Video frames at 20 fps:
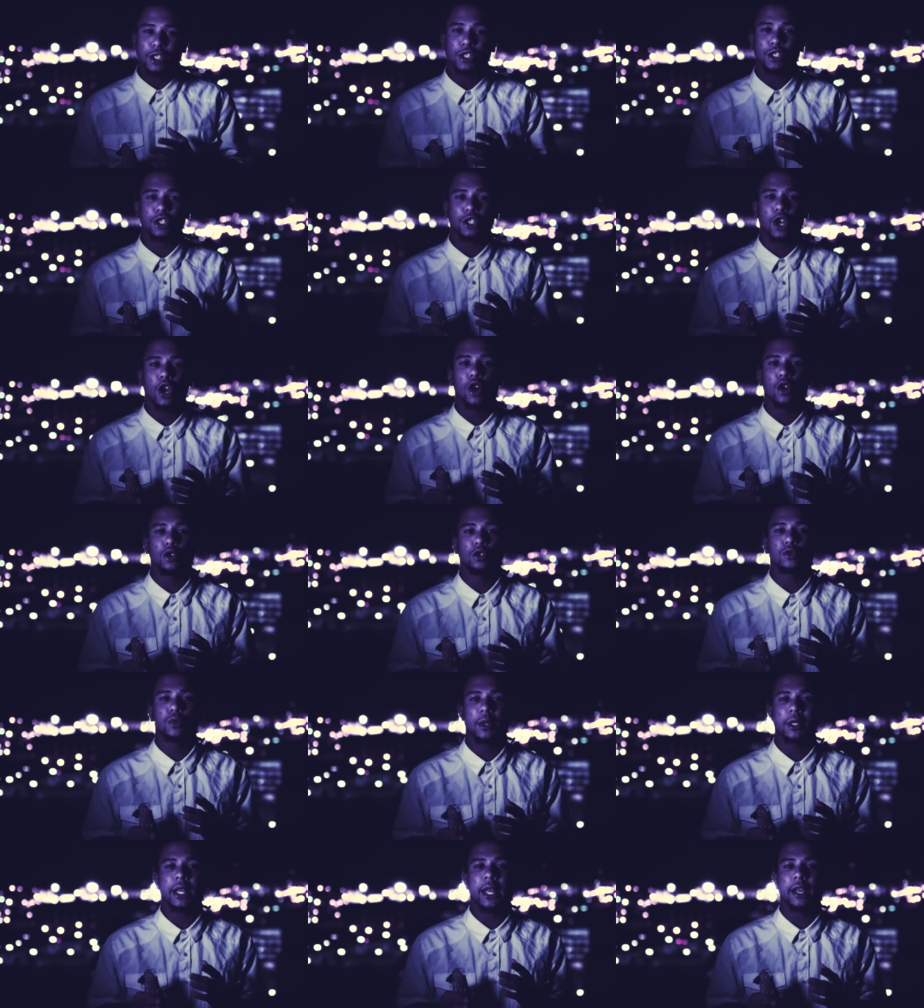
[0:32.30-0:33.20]
Jones,
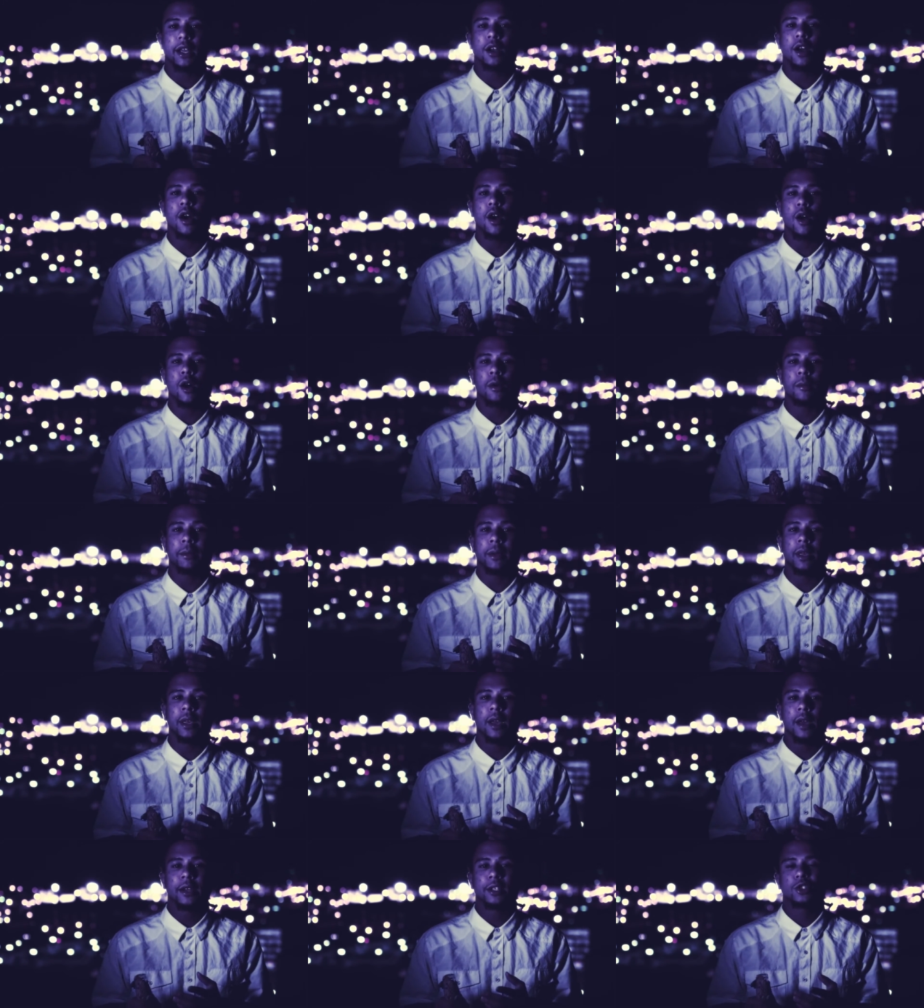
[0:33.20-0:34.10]
what they call me.
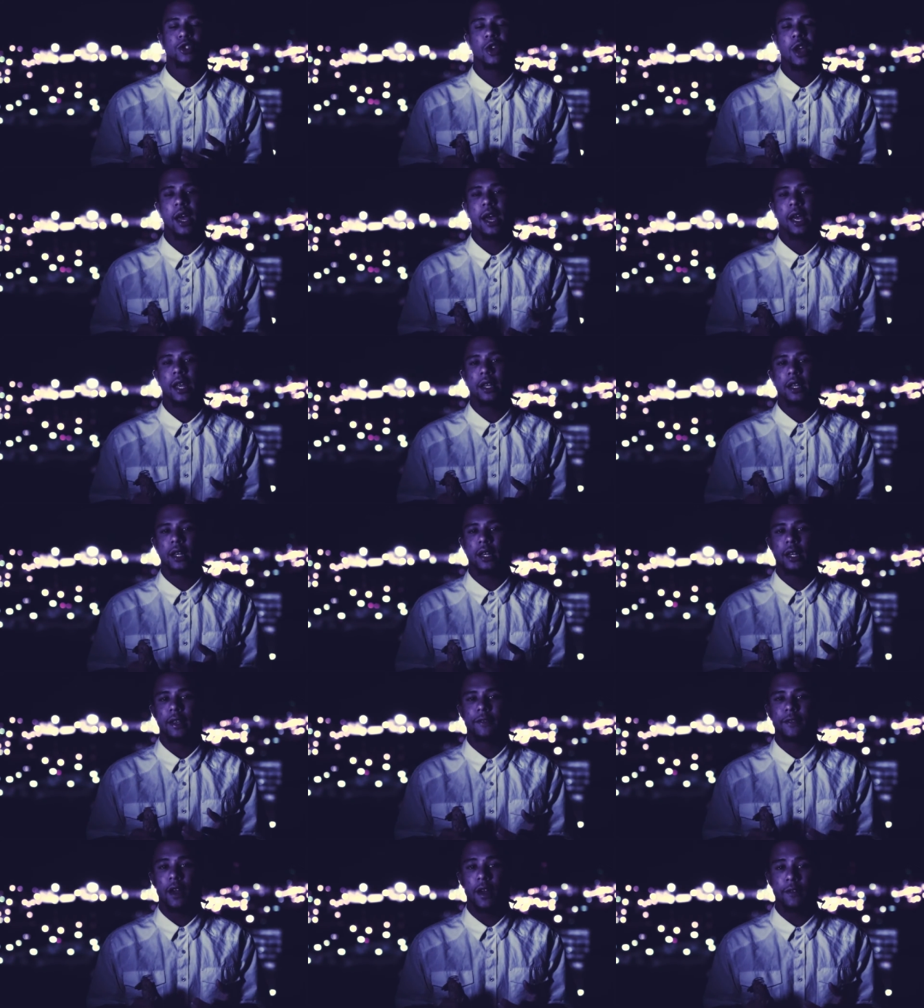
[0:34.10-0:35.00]
Trying to
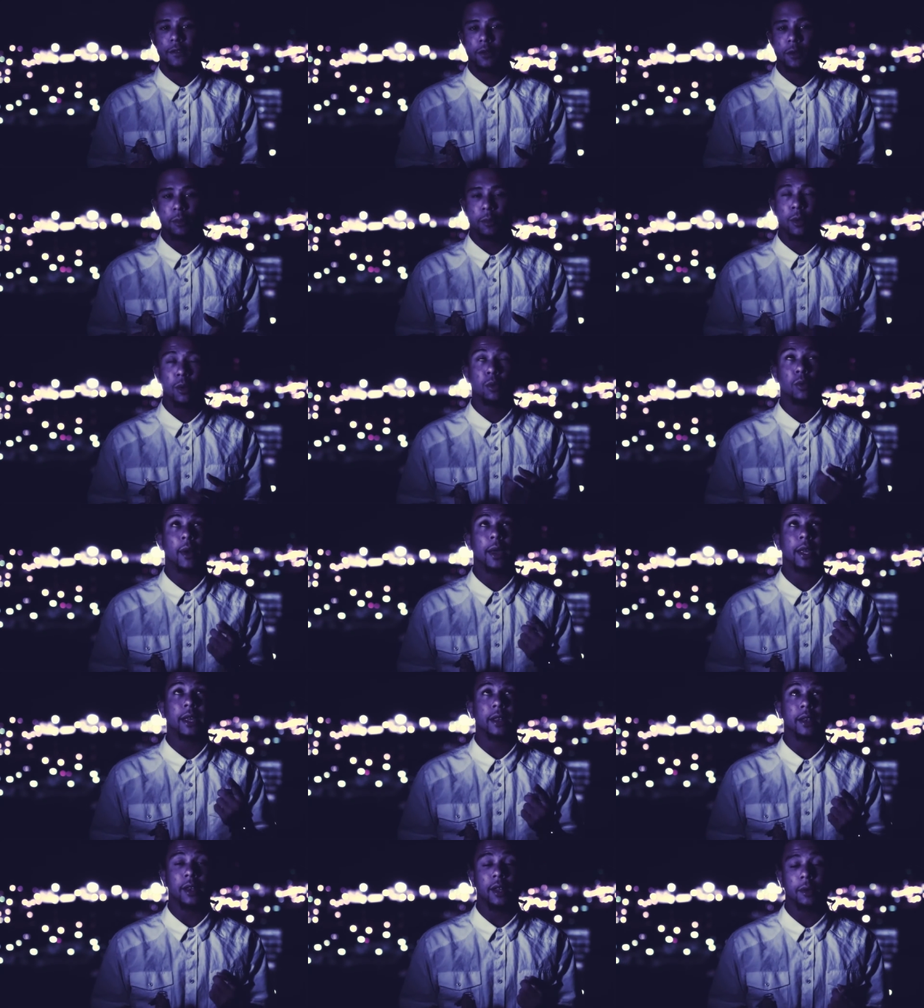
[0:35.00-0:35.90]
live comfortable,
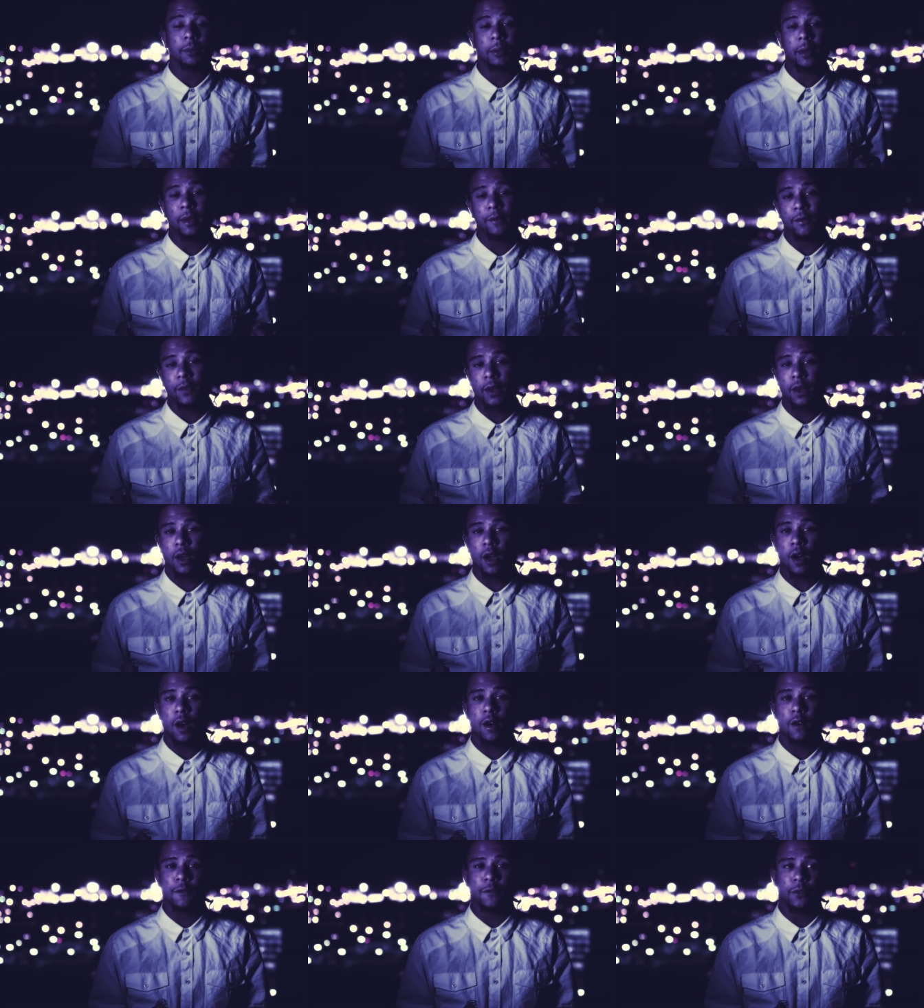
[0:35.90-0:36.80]
waking up, giving
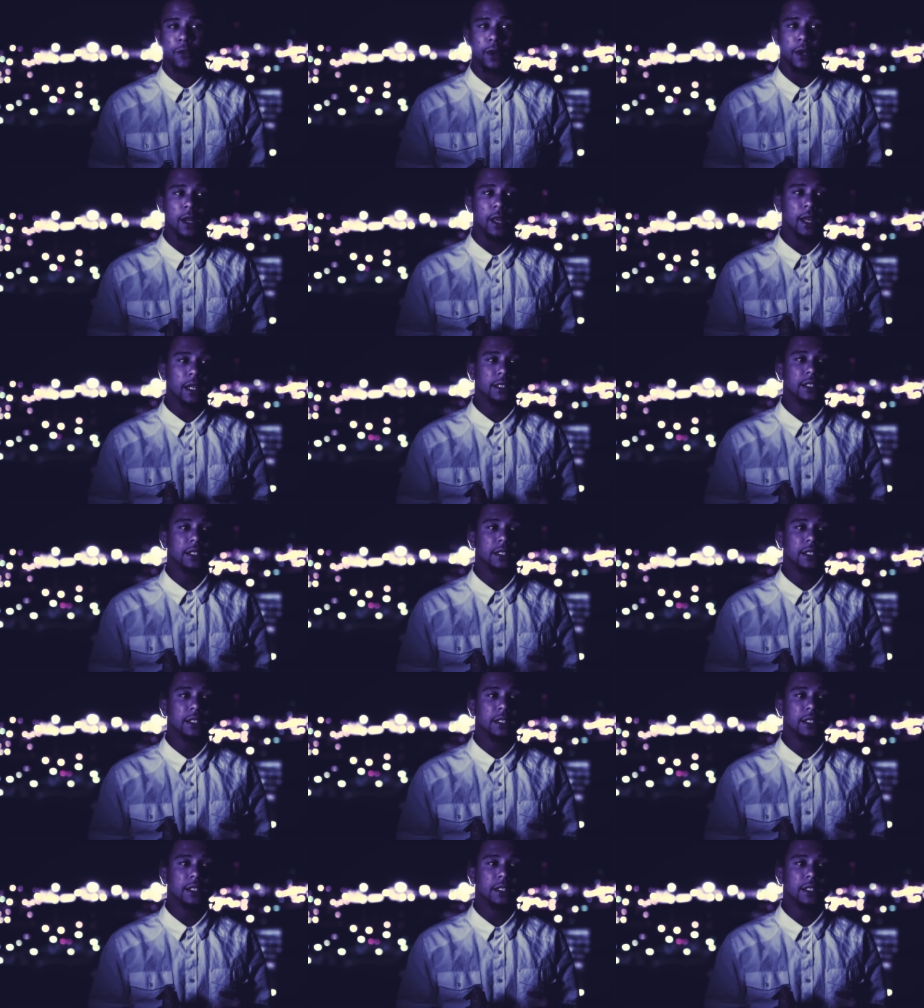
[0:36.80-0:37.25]
offering.